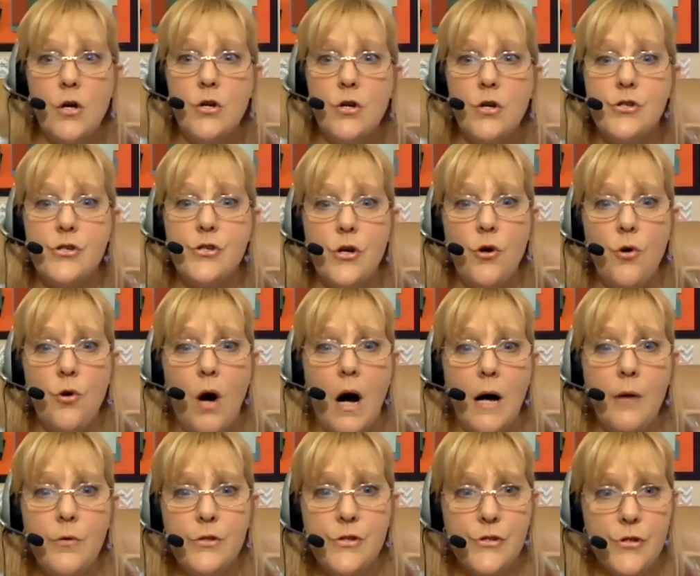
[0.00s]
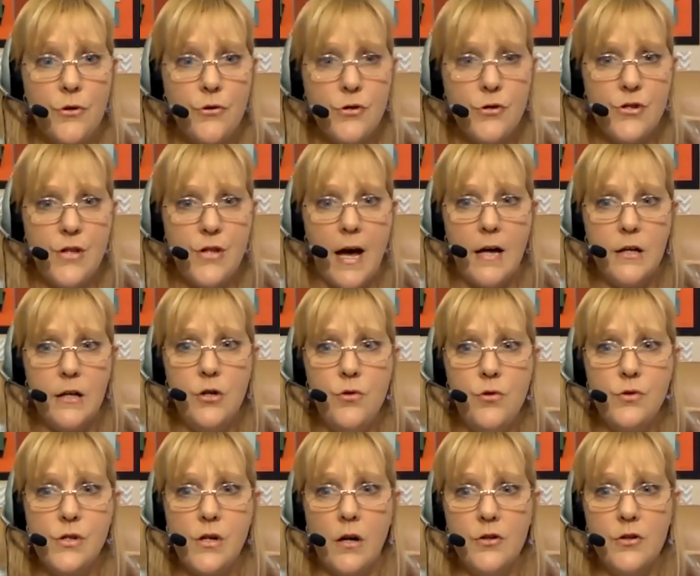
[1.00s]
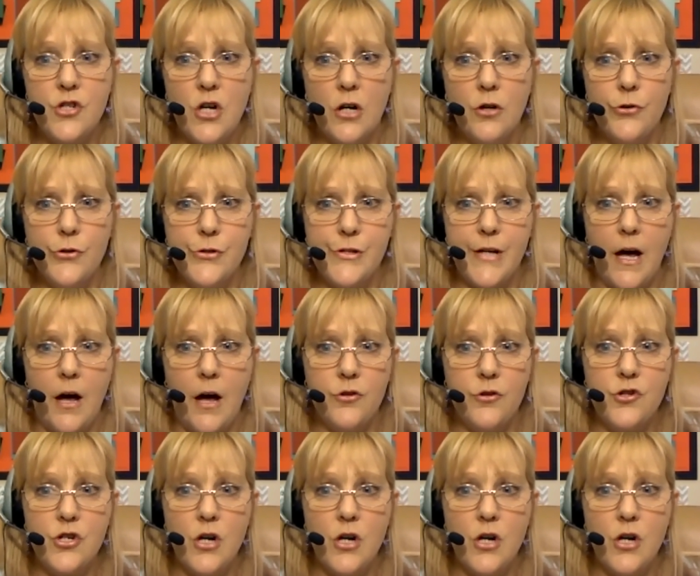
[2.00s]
So I would search that, use Jungle Scout.